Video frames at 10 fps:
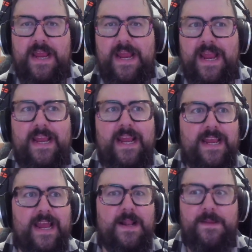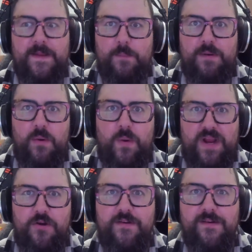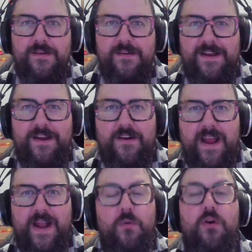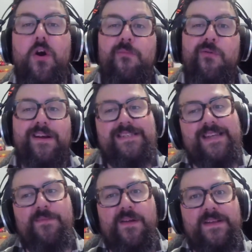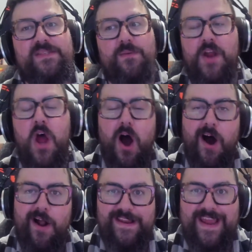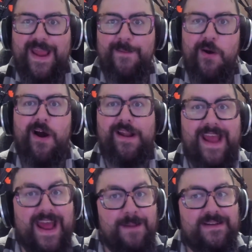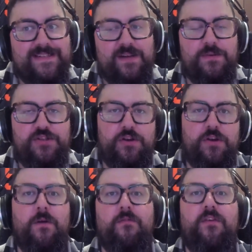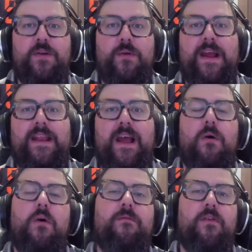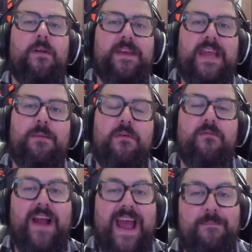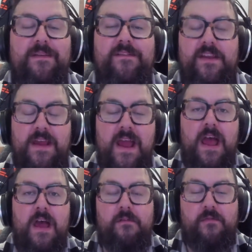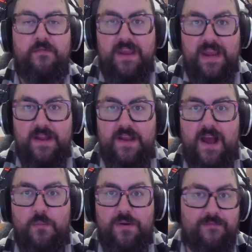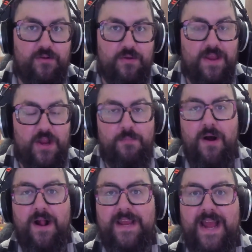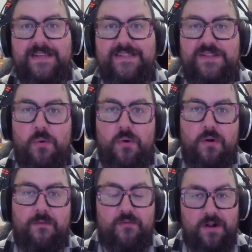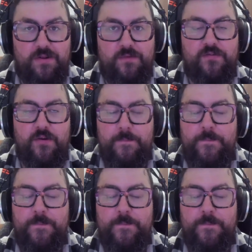it can get a little bit weird here, and we'll go more in depth on this one on Game on Edmonton, which you can go find right now over on the Game Over Edmonton feed, wherever you get your podcasts, or over on YouTube.